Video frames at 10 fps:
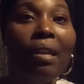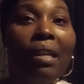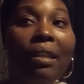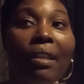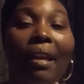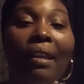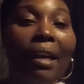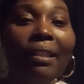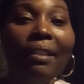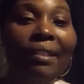that
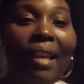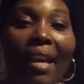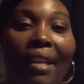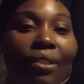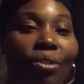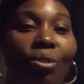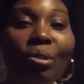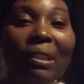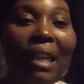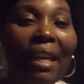Lucky says, or you
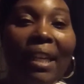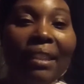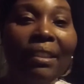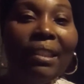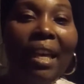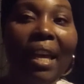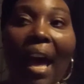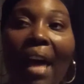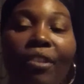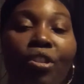saying Lucky said,
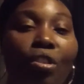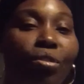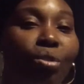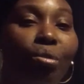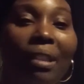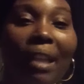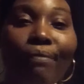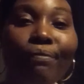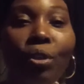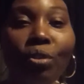I told you stop
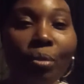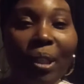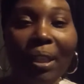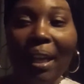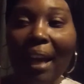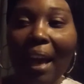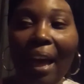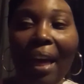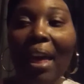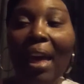fooling with that guy.
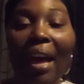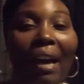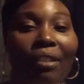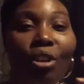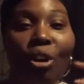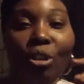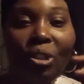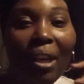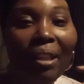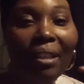I told
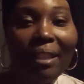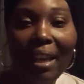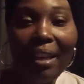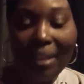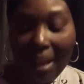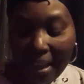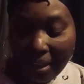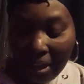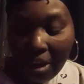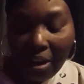y'all to take that
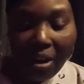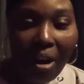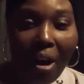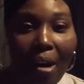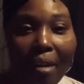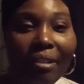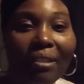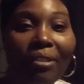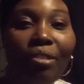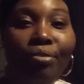call up to
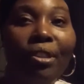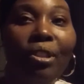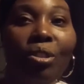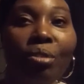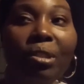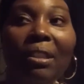Jiffy Lube's and